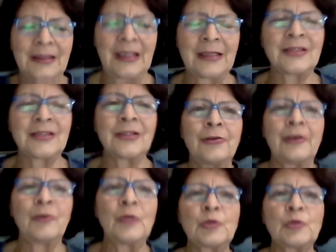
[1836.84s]

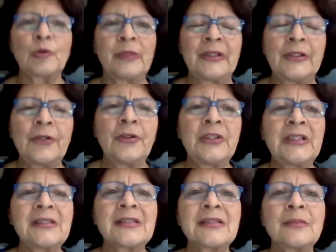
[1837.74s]
category, which will be
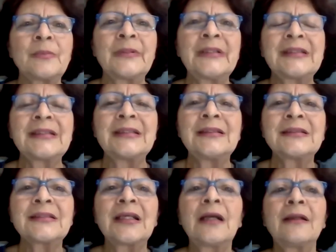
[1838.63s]
learning
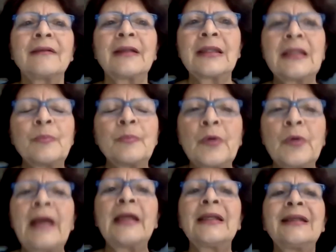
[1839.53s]
disabilities, that the
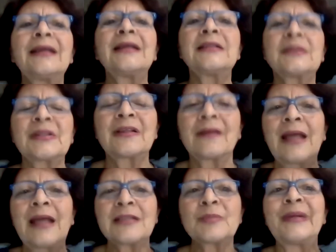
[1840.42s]
brain
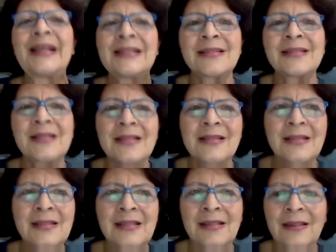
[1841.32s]
has
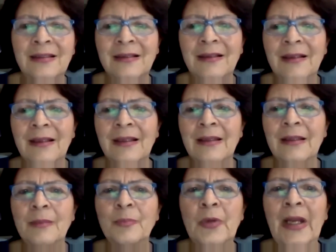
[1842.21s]
plasticity.
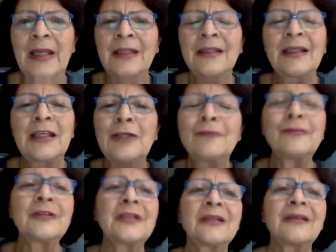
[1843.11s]
The brain,
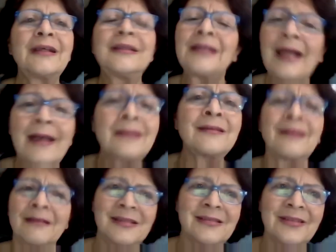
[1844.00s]
even in
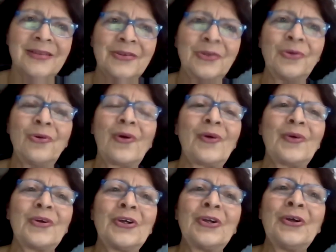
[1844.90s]
adults who
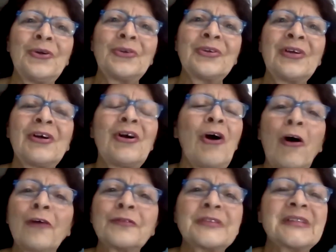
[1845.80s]
learn
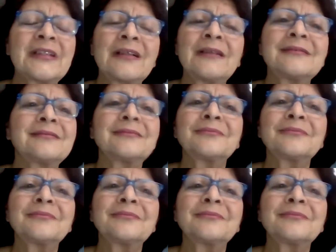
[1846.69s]
after,